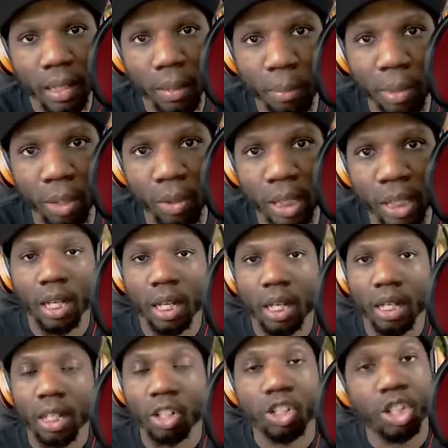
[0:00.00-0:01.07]
building,
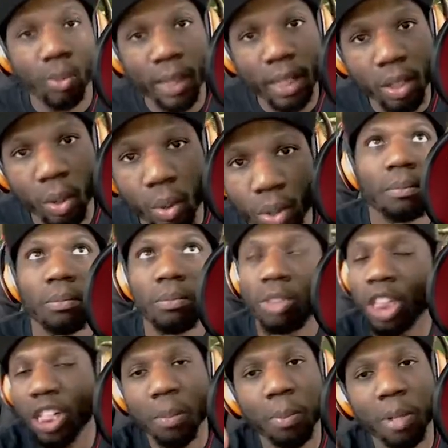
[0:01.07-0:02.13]
and there's three doors.
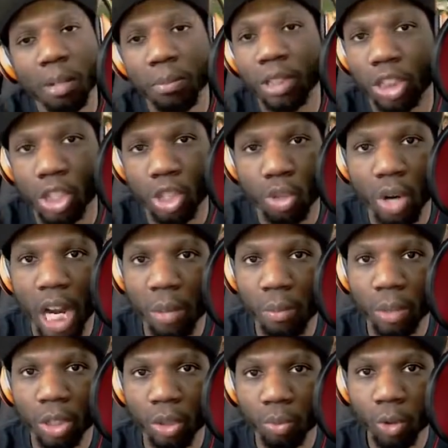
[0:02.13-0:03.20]
Just to pretty much describe
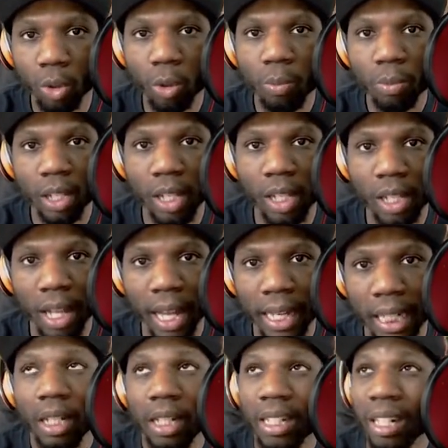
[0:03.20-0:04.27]
what the room looked
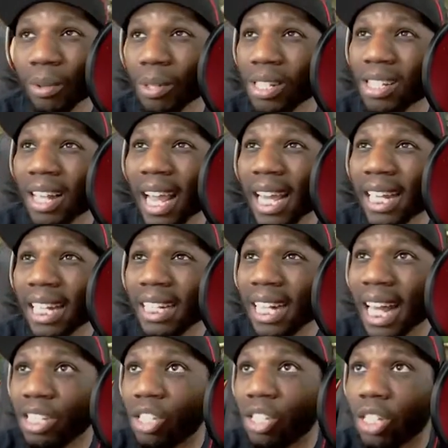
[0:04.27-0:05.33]
like, there was like
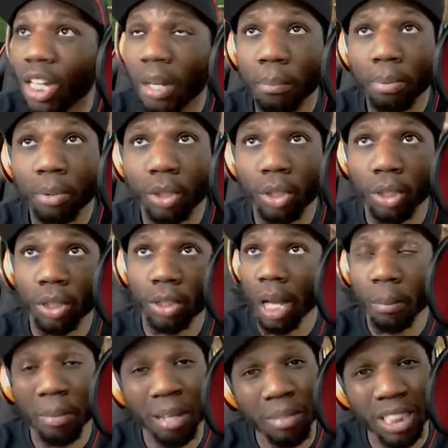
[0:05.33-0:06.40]
Knights
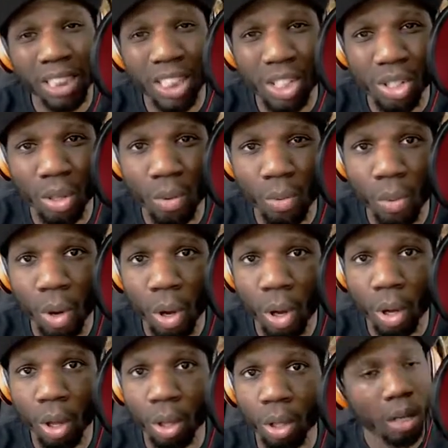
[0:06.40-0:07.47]
Templar images on the
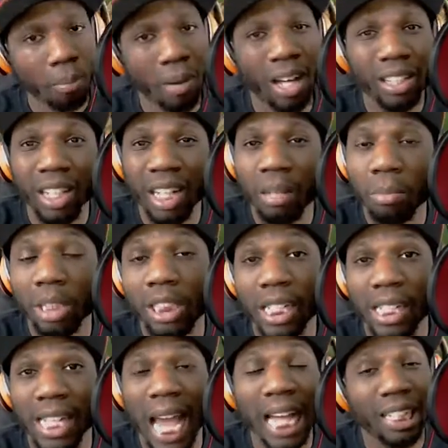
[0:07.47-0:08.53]
wall. Other
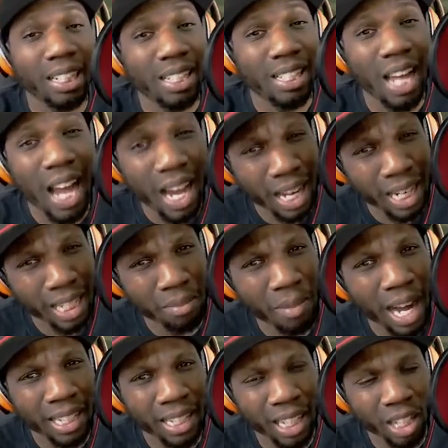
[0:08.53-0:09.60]
images at the time,
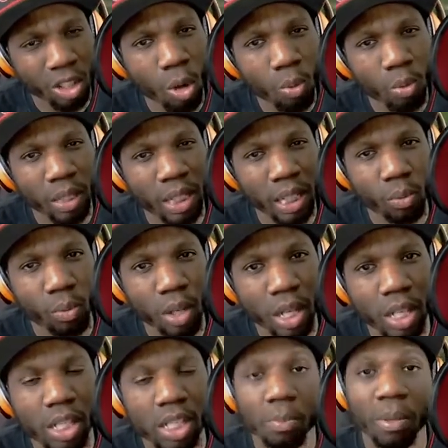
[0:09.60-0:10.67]
I didn't know what they
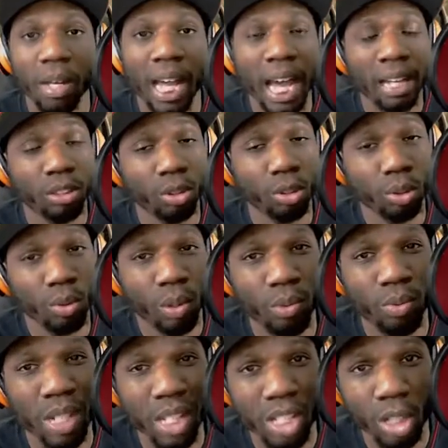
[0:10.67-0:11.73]
was, but after
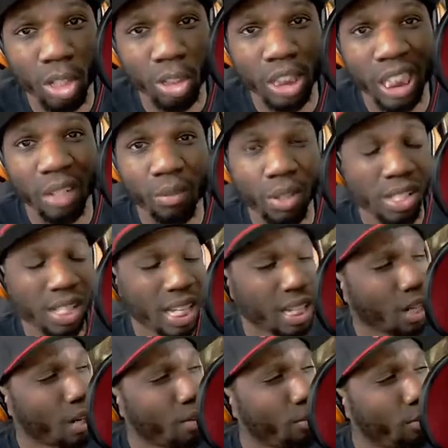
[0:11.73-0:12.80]
doing research, it was
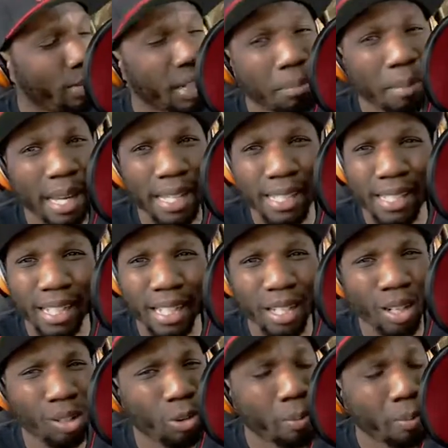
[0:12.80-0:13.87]
like Freemason,
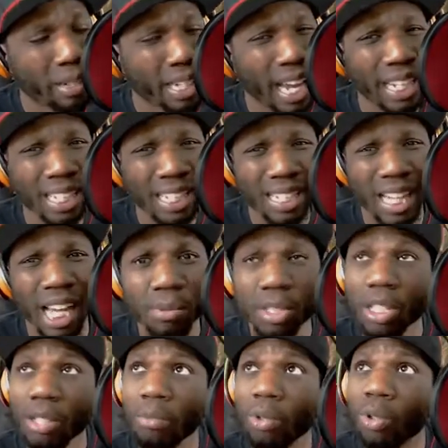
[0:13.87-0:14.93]
Illuminati type
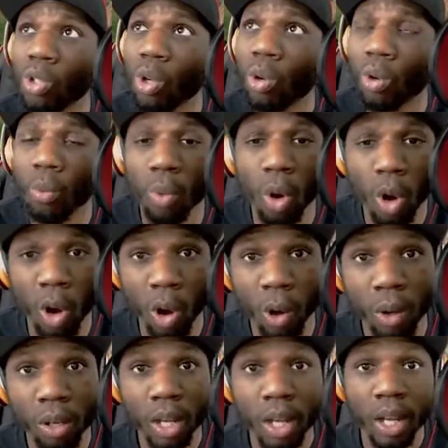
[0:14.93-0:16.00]
symbols on the
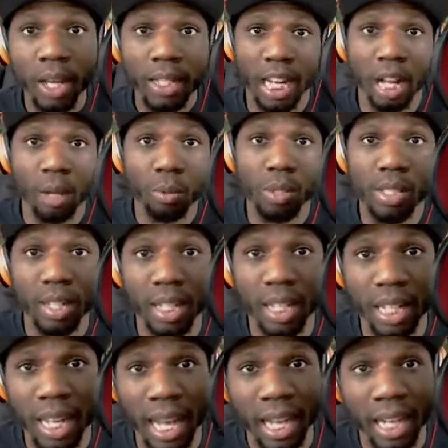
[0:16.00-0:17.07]
wall that I was
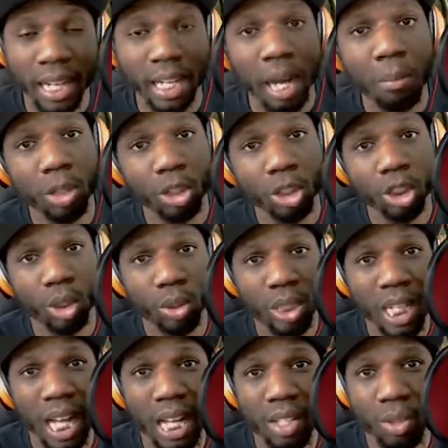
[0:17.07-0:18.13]
looking at. And I'm gonna show you
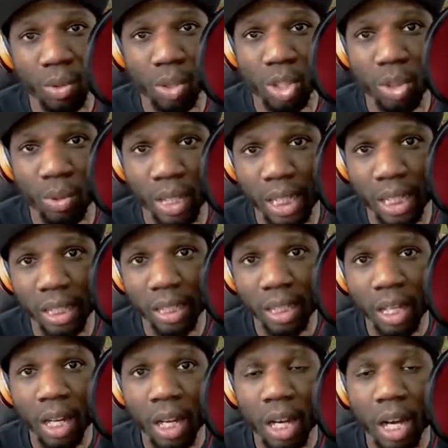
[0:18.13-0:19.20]
guys on the screen
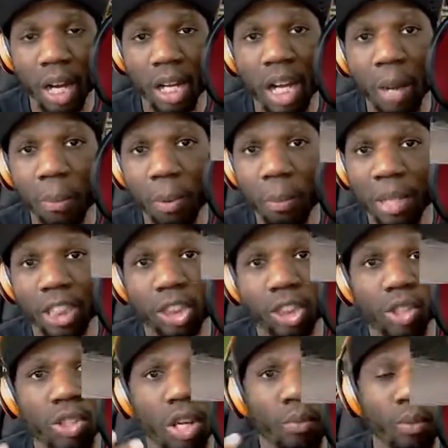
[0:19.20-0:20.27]
a couple
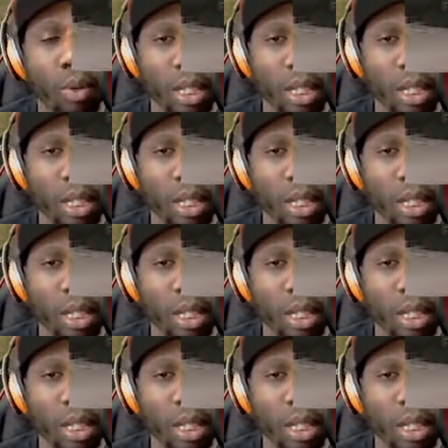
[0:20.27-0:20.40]
pictures of what